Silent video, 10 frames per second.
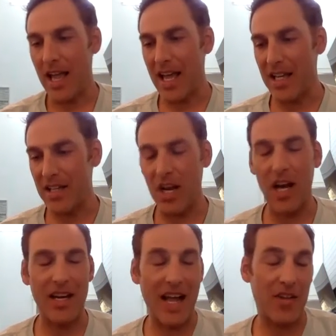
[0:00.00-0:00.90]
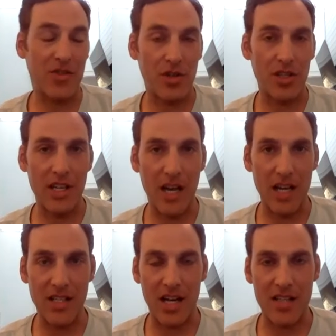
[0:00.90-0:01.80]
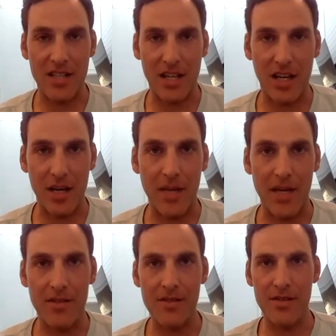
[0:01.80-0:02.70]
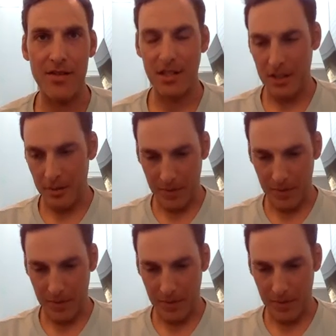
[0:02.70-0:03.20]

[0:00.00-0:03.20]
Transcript: and natural and non-toxic compounds,